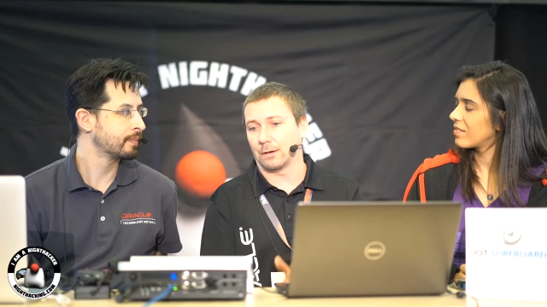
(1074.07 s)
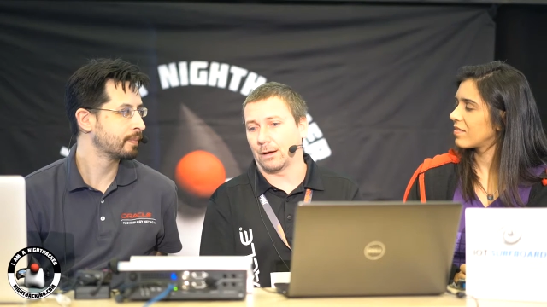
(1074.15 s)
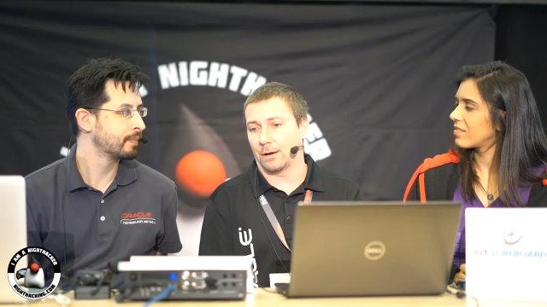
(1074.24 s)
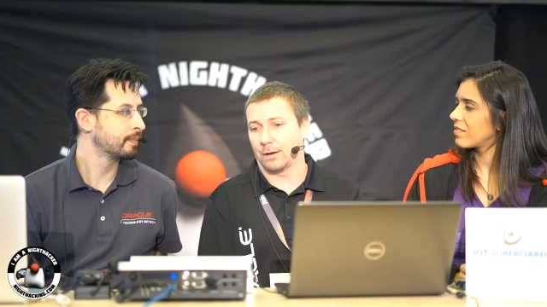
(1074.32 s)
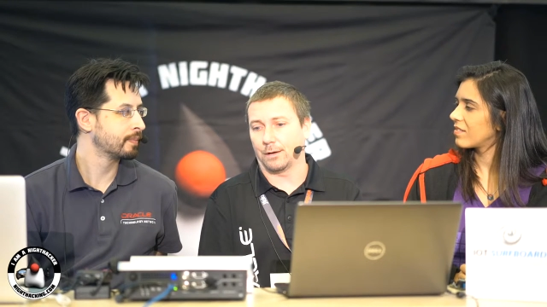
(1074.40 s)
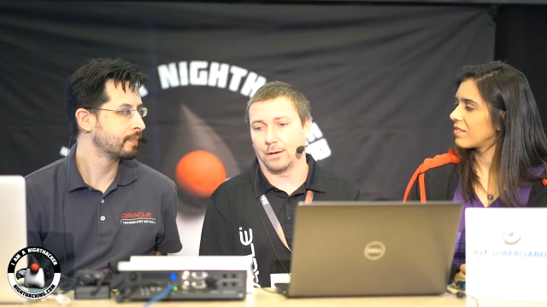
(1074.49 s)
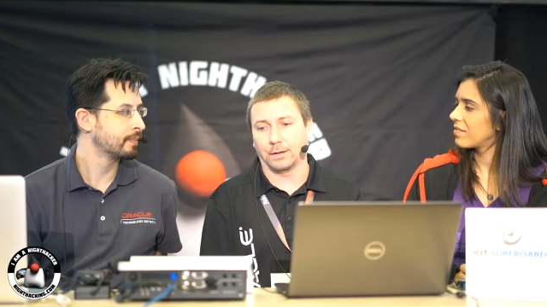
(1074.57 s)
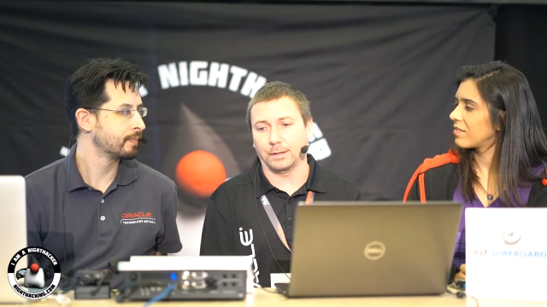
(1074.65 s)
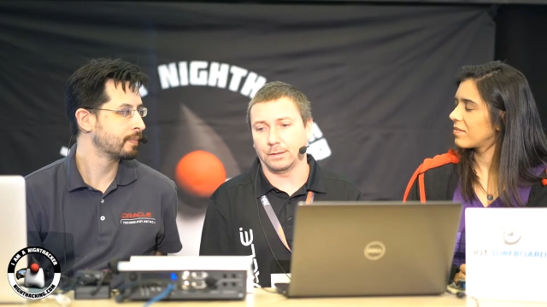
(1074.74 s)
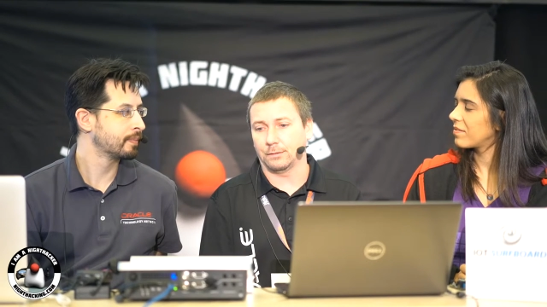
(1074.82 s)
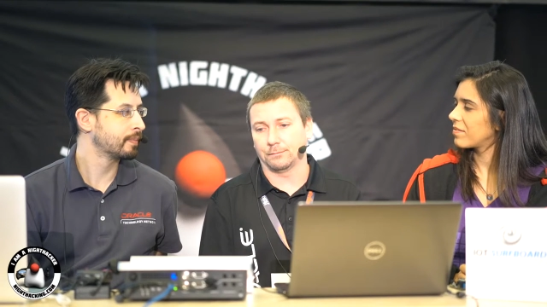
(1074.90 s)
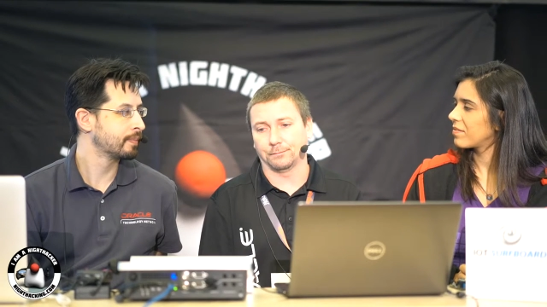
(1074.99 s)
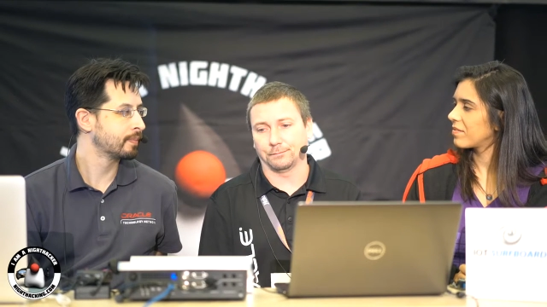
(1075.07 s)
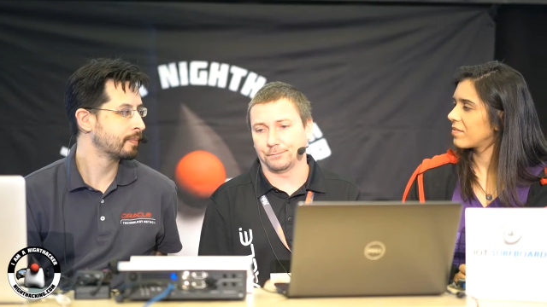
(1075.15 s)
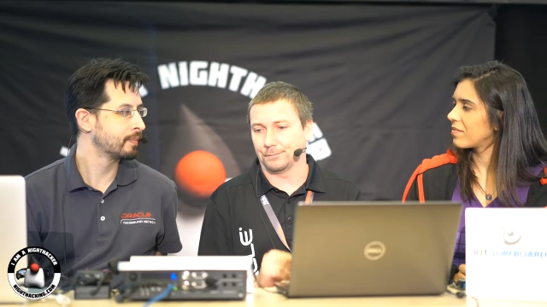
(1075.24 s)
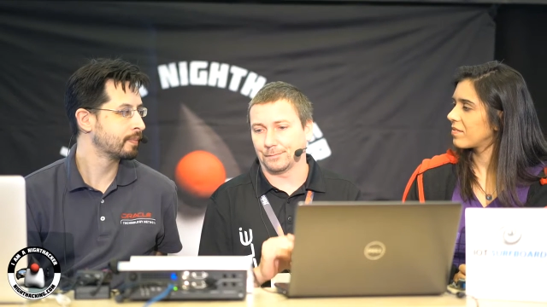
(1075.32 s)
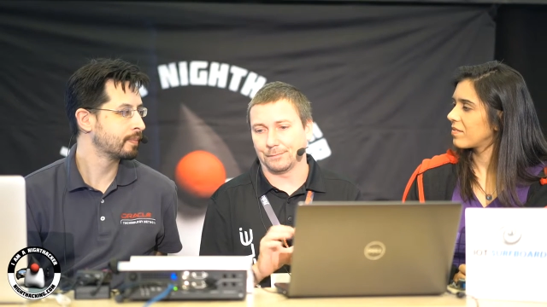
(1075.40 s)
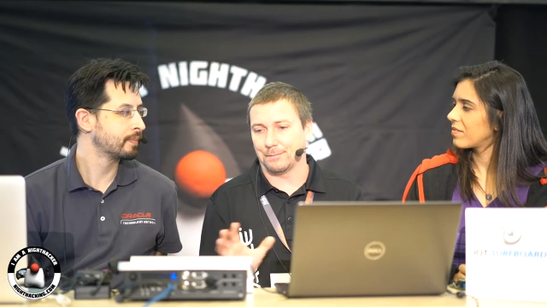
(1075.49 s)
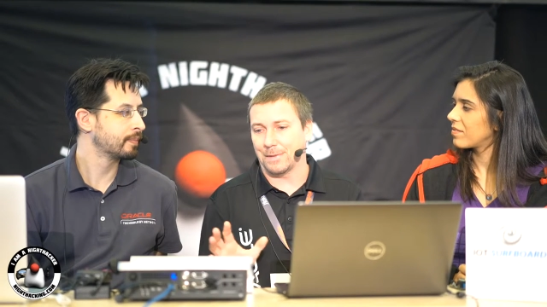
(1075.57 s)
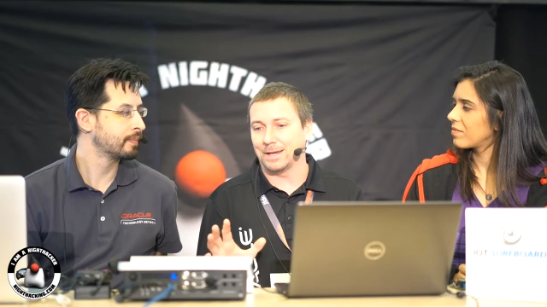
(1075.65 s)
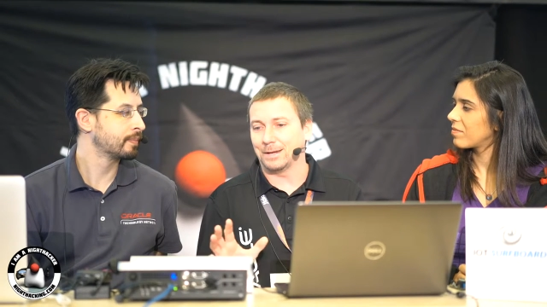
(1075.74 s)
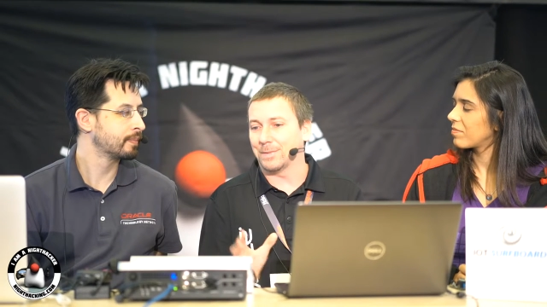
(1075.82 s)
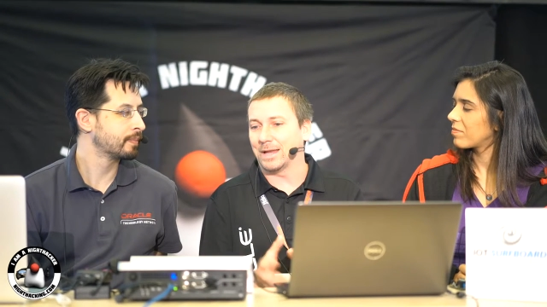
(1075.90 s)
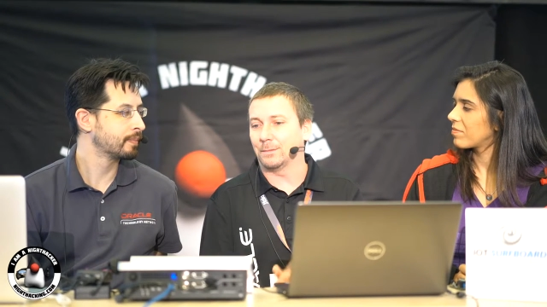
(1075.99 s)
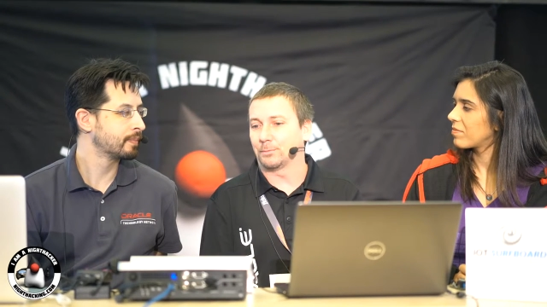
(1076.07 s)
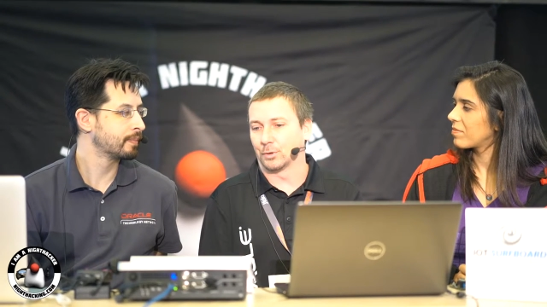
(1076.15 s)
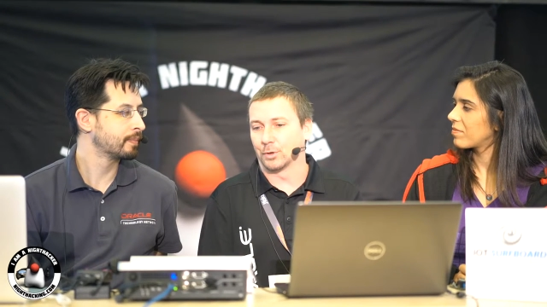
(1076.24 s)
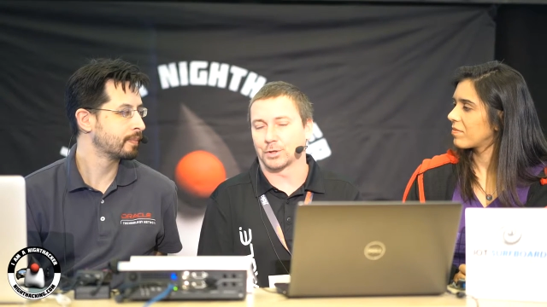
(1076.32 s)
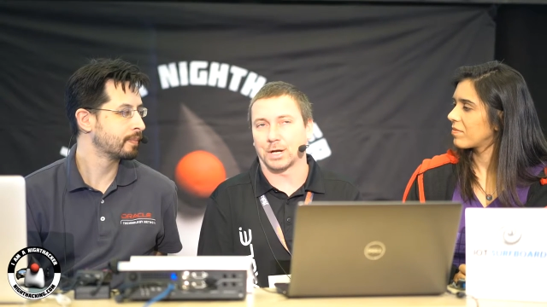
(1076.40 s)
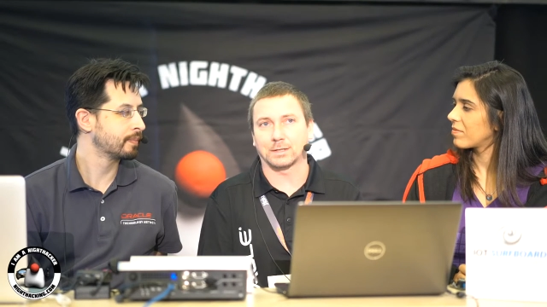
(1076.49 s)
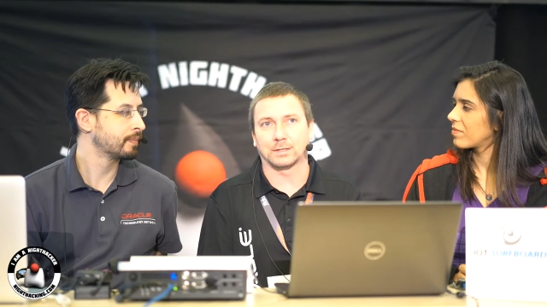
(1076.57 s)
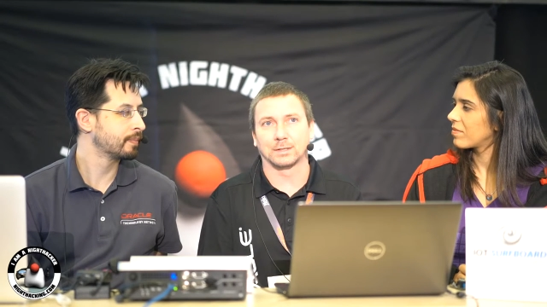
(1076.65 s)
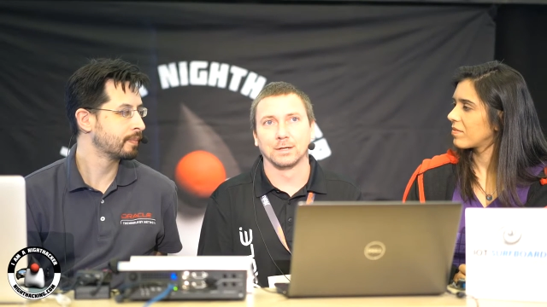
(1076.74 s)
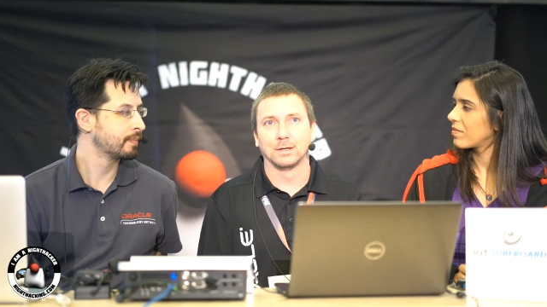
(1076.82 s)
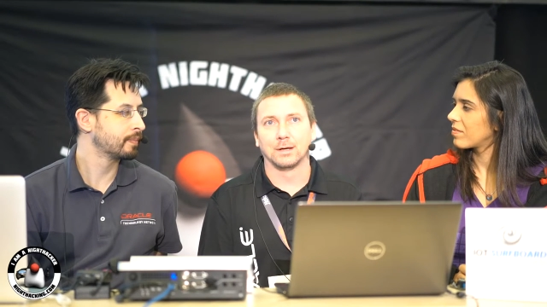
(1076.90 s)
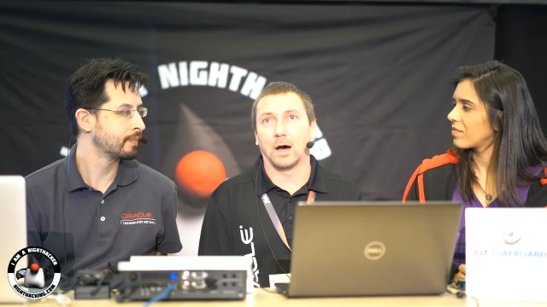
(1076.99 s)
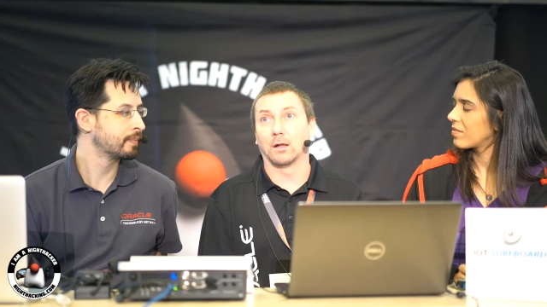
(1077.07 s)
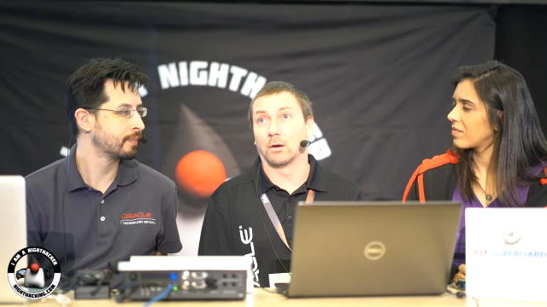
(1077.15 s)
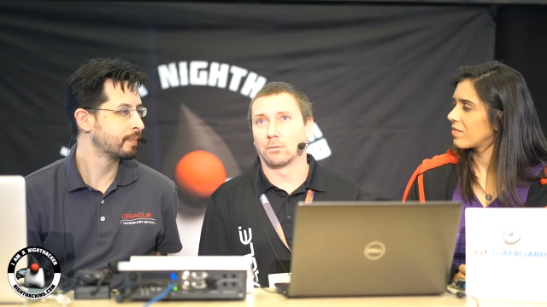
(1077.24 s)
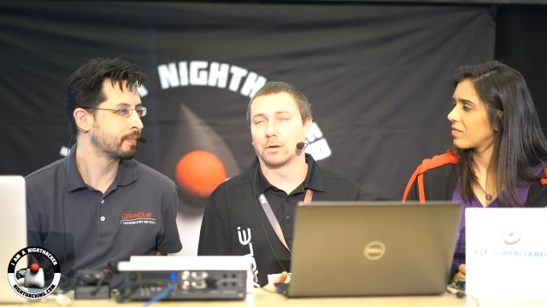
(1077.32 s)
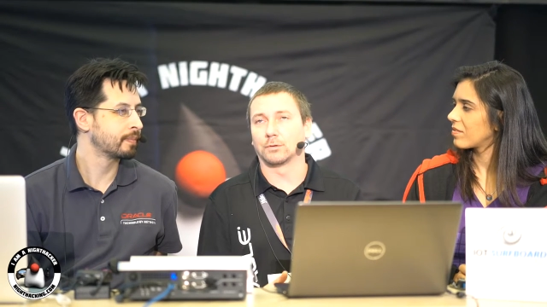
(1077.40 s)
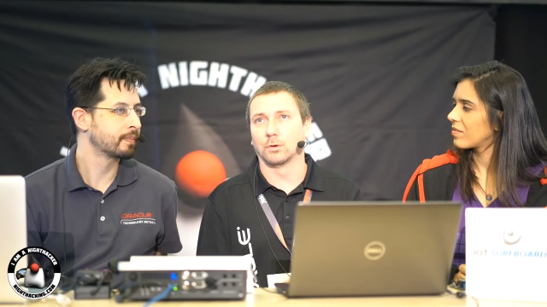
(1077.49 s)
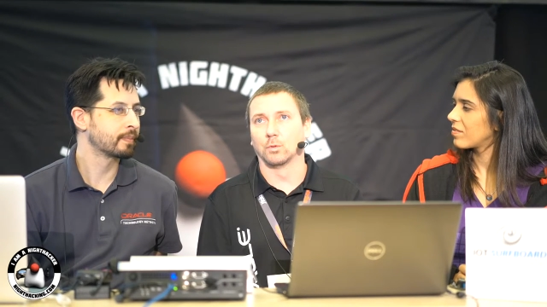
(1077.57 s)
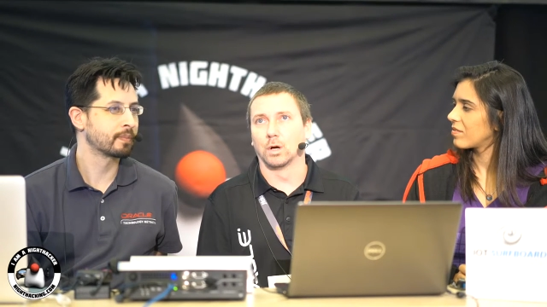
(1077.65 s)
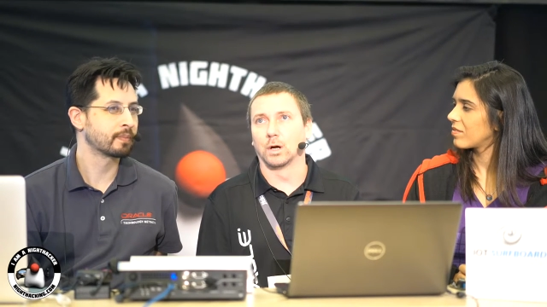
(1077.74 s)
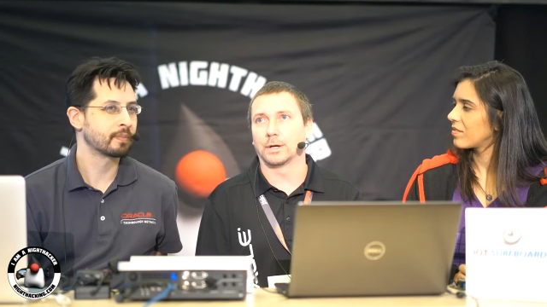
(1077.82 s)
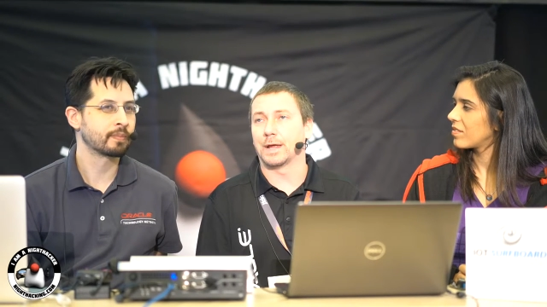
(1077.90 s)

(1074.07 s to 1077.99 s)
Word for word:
Speaker 1: Uh, uh, he many, many projects all around the world.